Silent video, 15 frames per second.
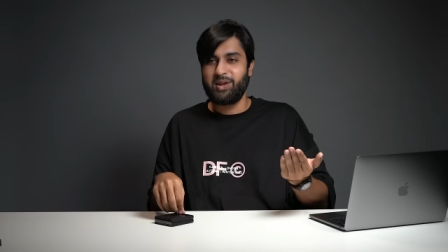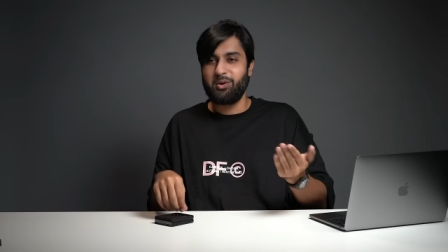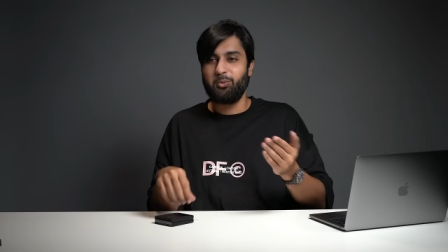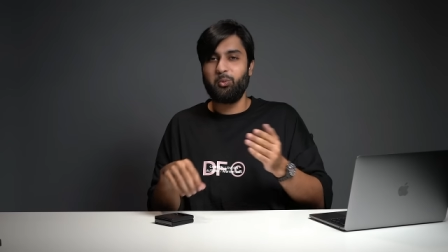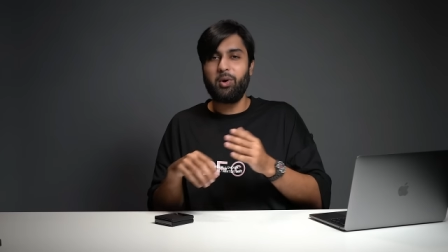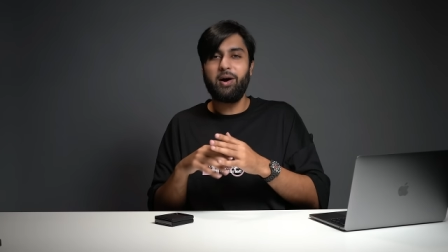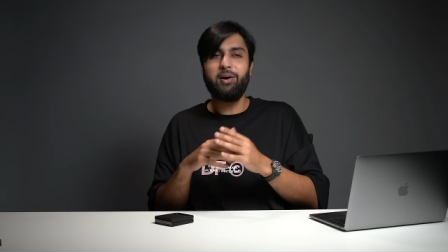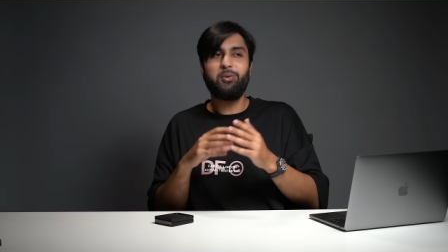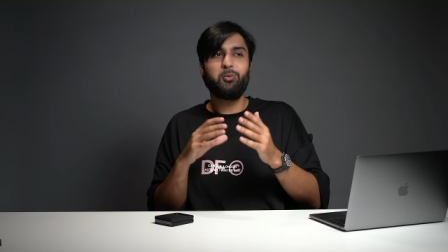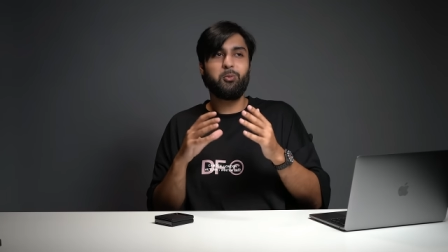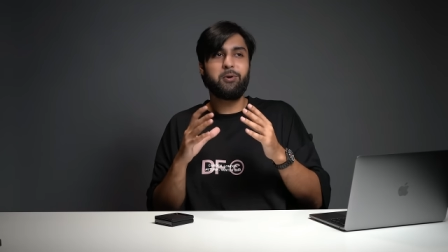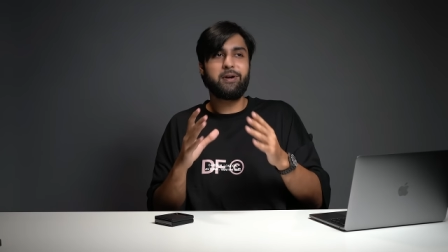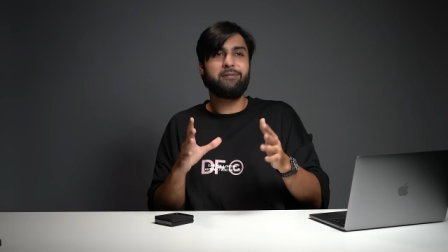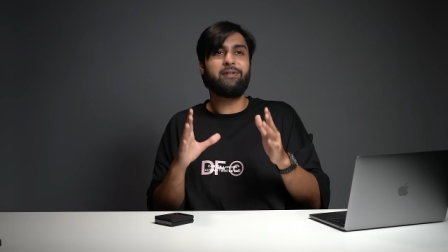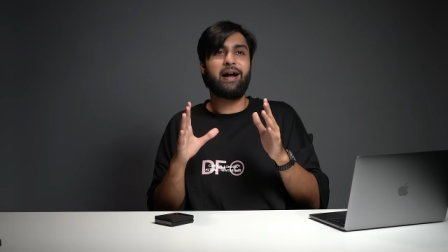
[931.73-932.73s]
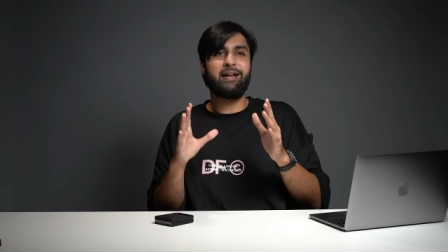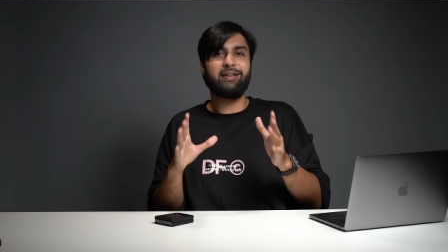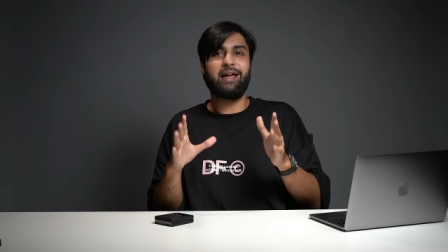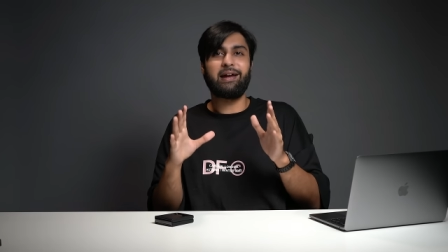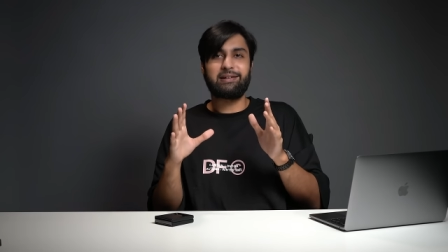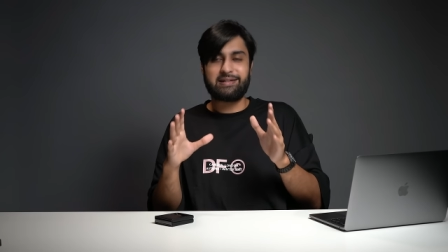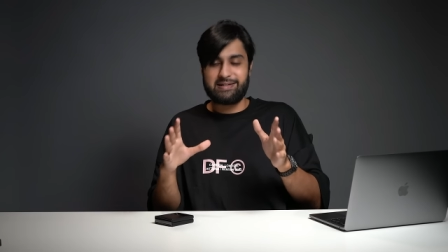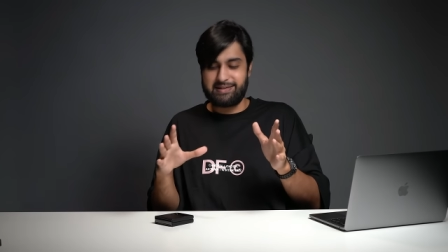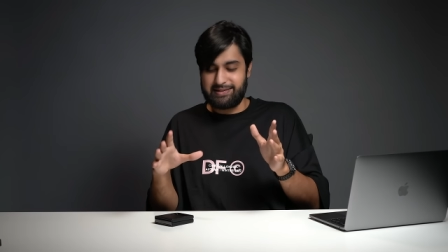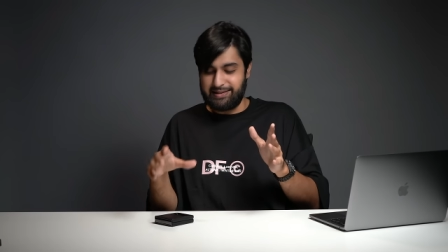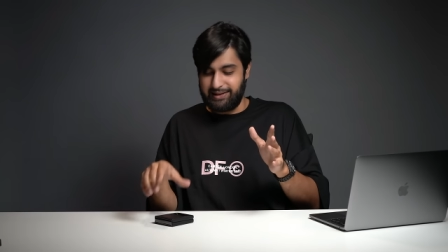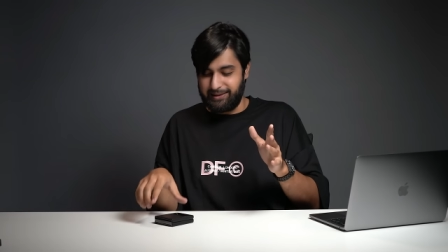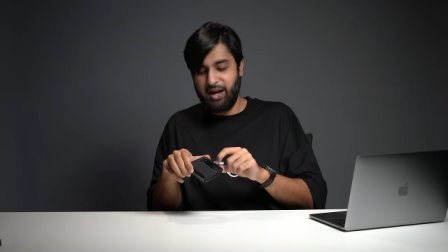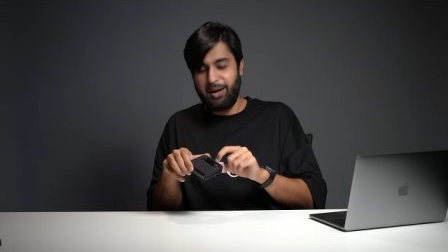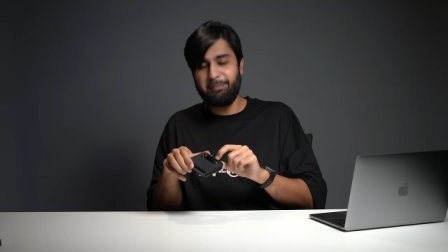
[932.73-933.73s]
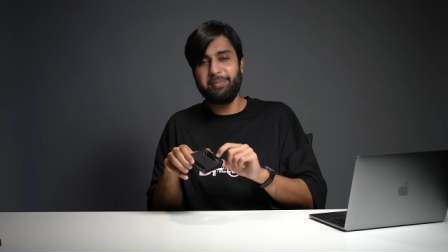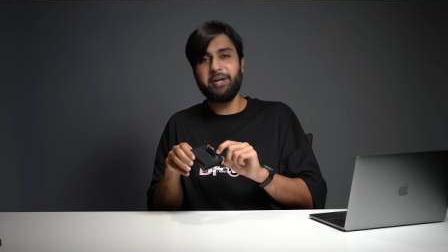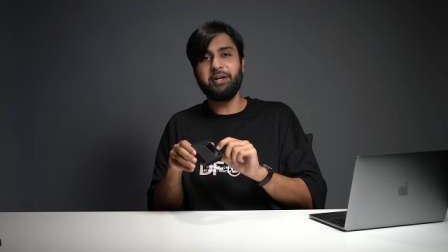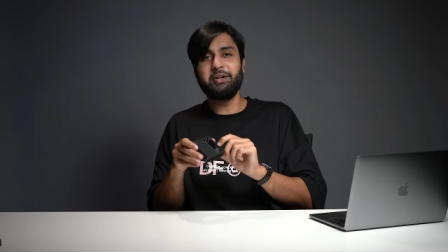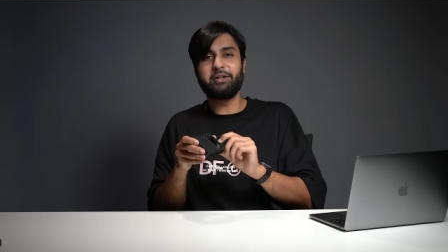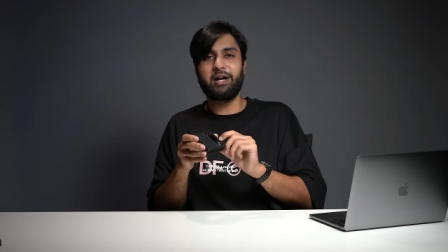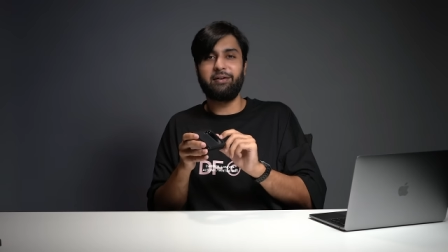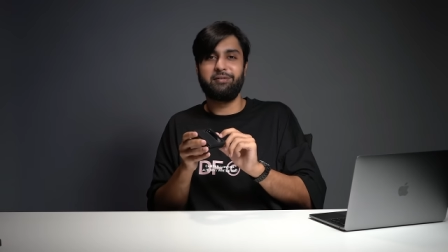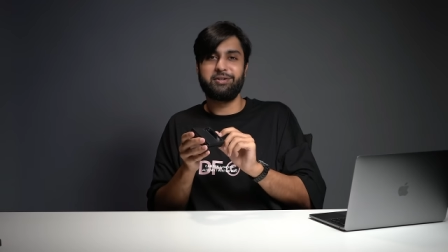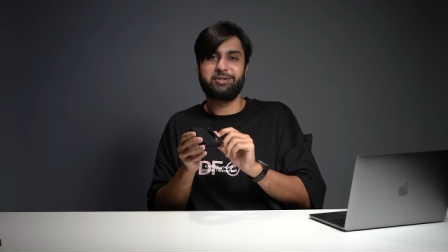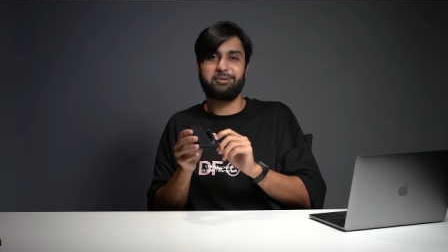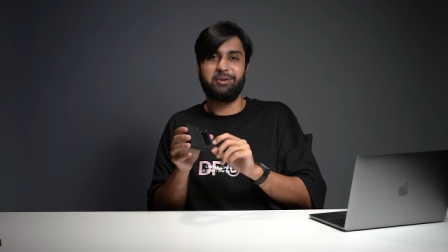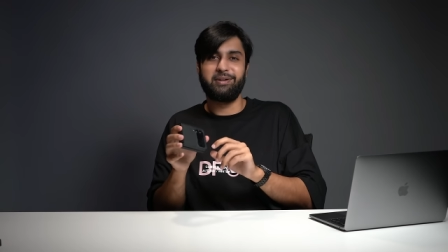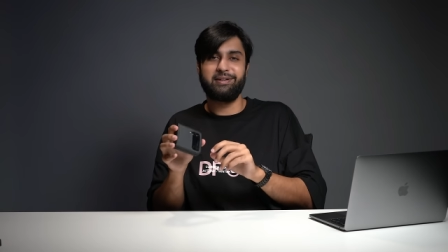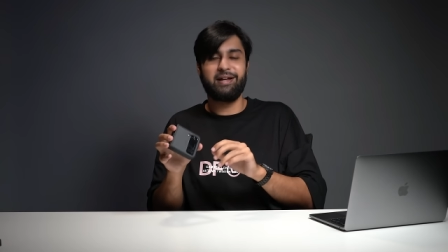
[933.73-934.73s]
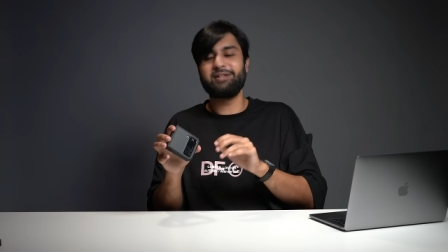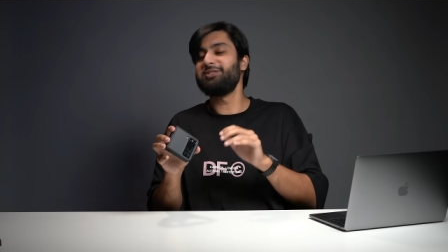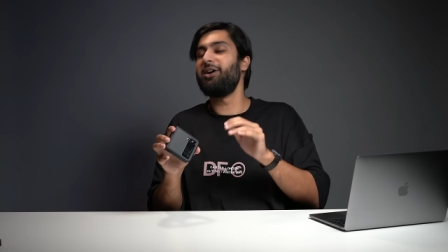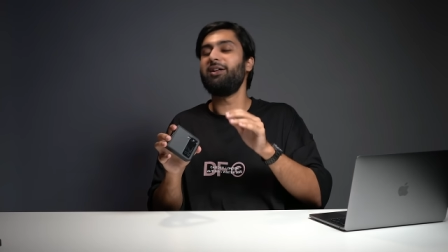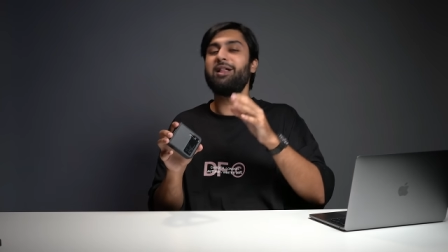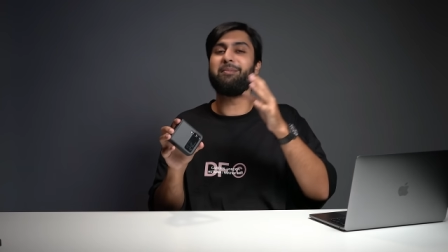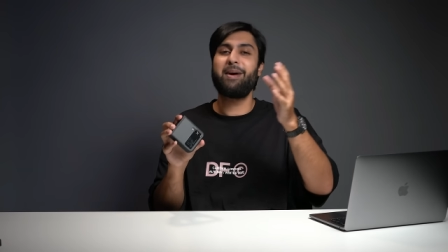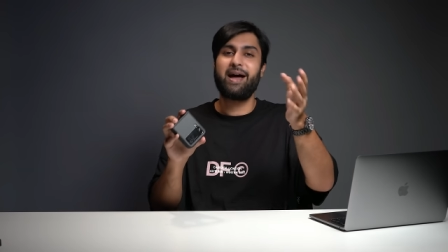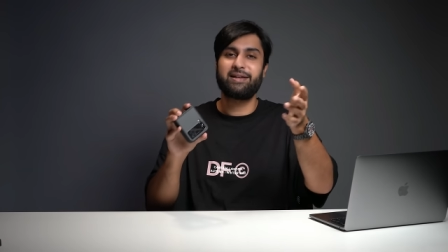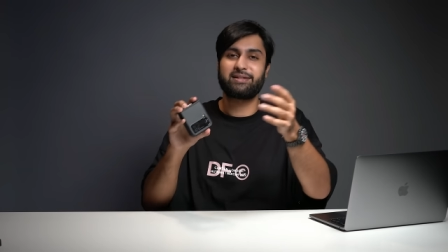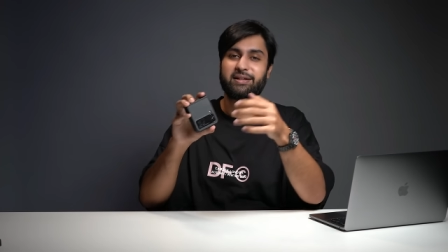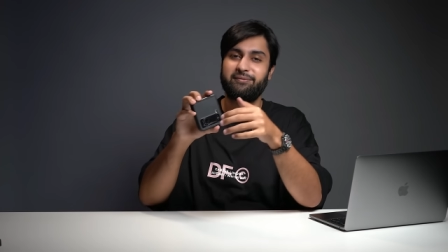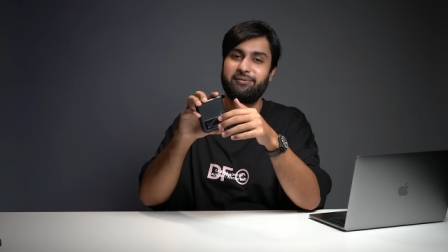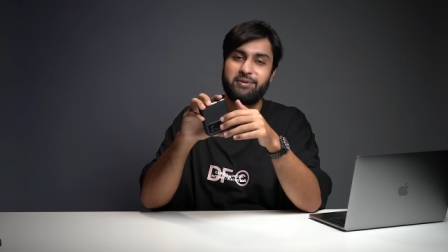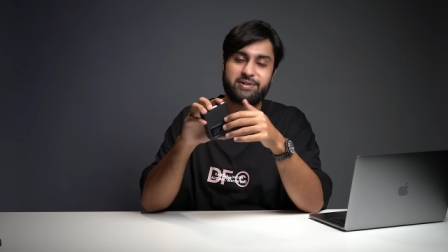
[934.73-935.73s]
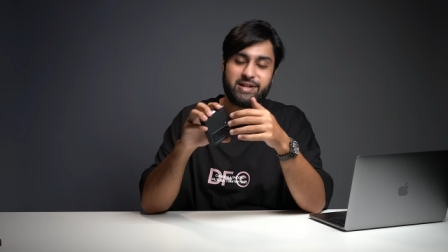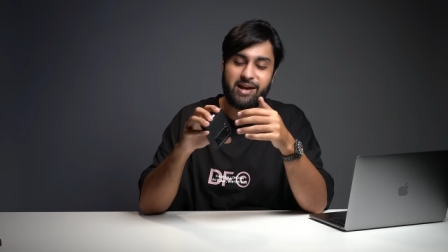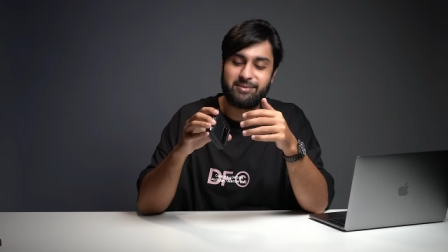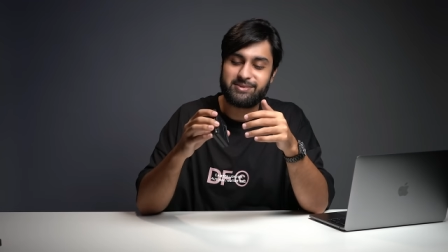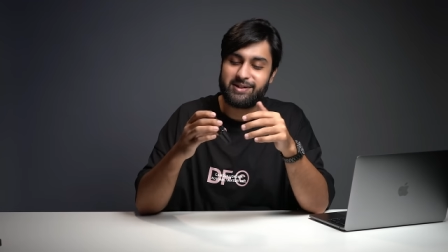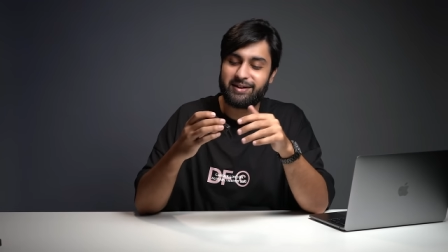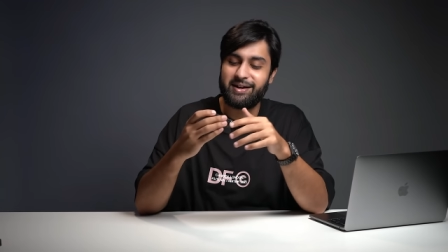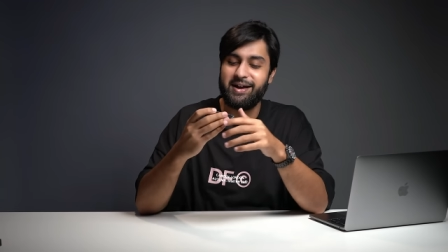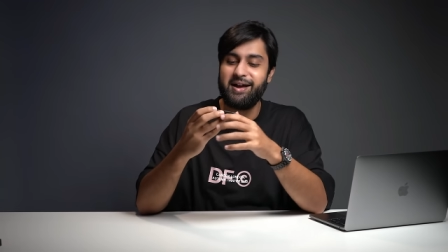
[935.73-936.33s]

What would have I liked to see? A bigger cover screen. That's all I'm asking for, Samsung.